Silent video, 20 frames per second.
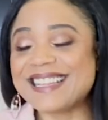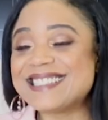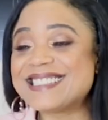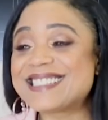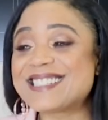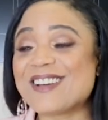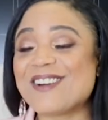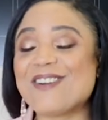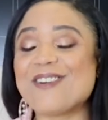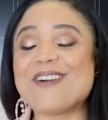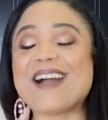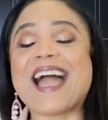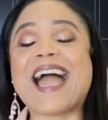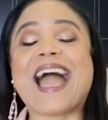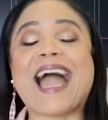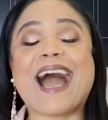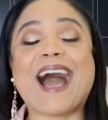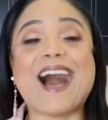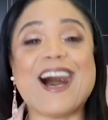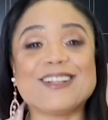So
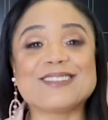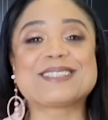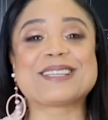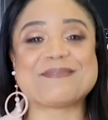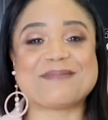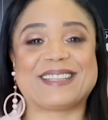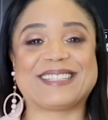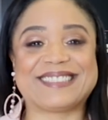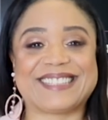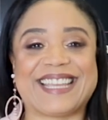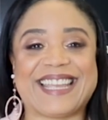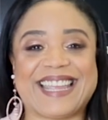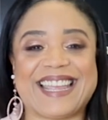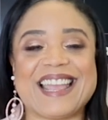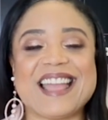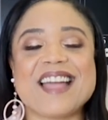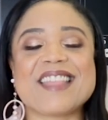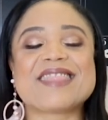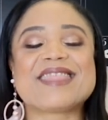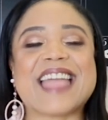
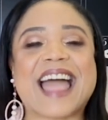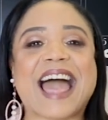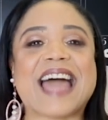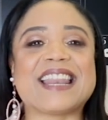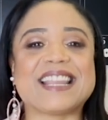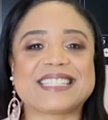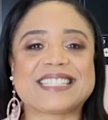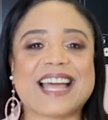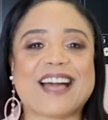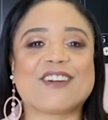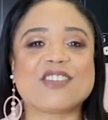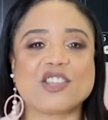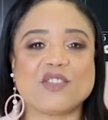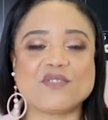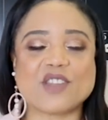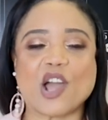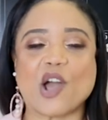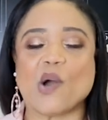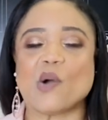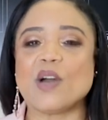ultimately, that is how
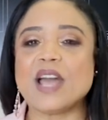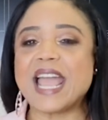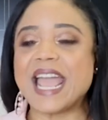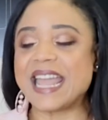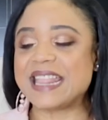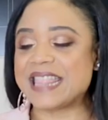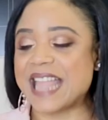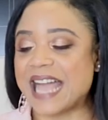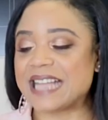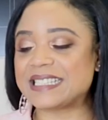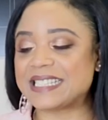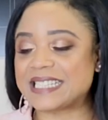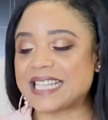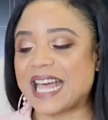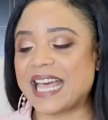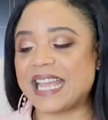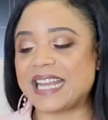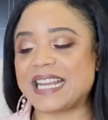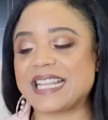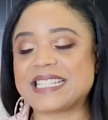you know. And that
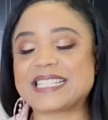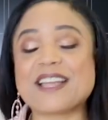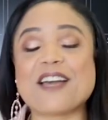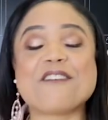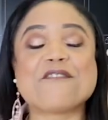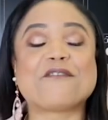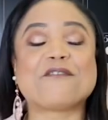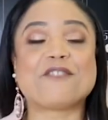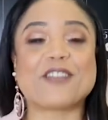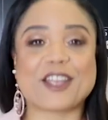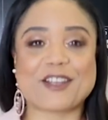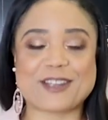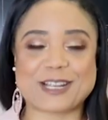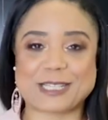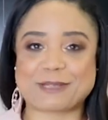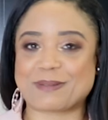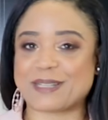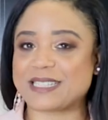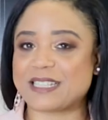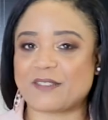sign is very
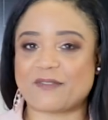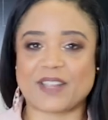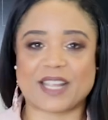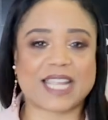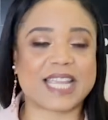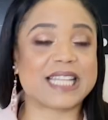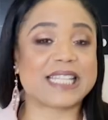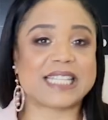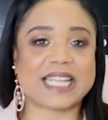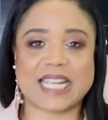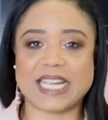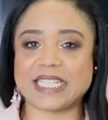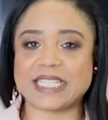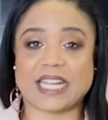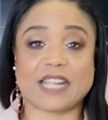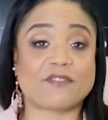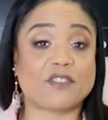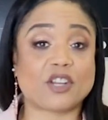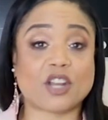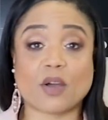specific. It's
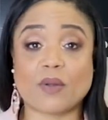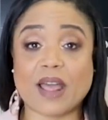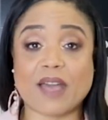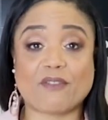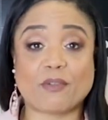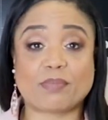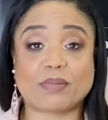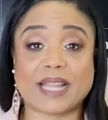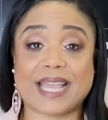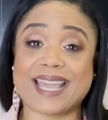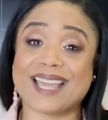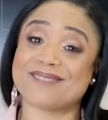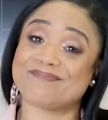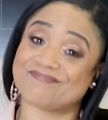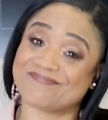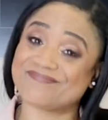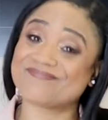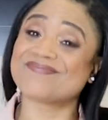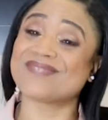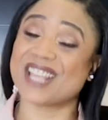easy. If you don't have a
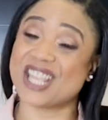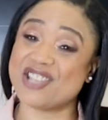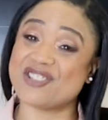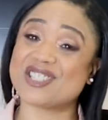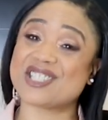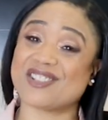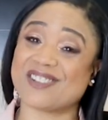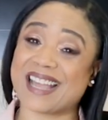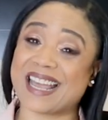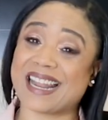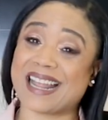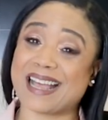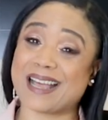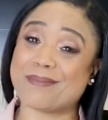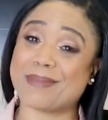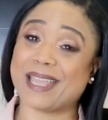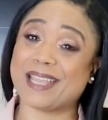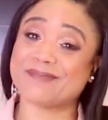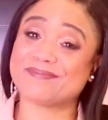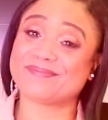plan, you still got a
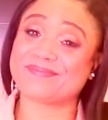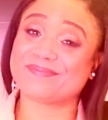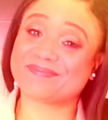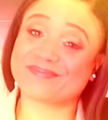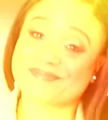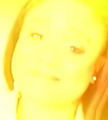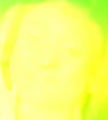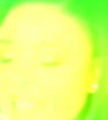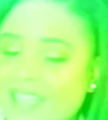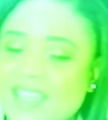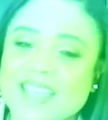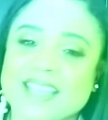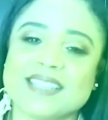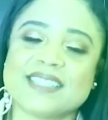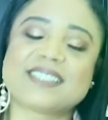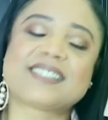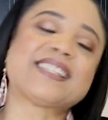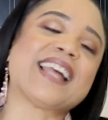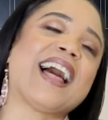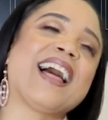hobby.
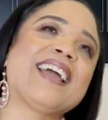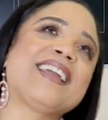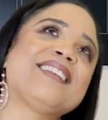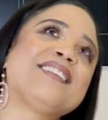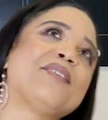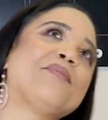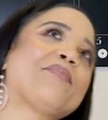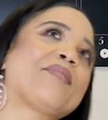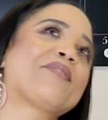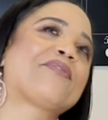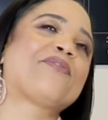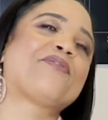Sign number